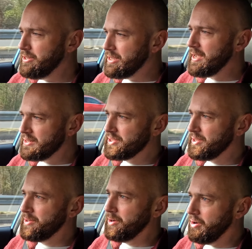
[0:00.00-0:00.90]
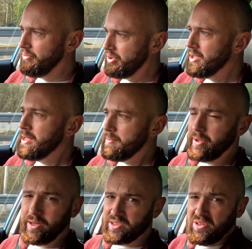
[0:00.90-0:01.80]
You can turn it off,
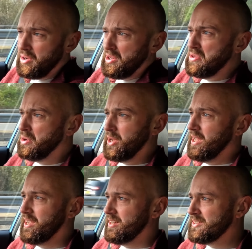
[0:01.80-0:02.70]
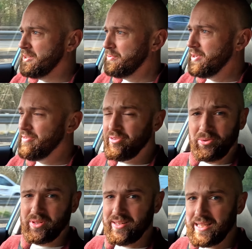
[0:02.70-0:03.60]
but it's not annoying and I don't really
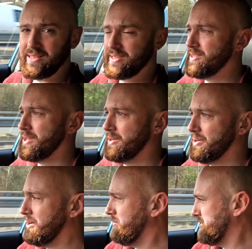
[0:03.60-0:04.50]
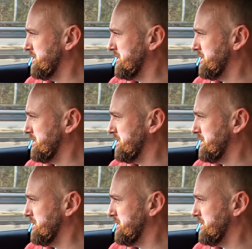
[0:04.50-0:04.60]
feel the need to turn it off.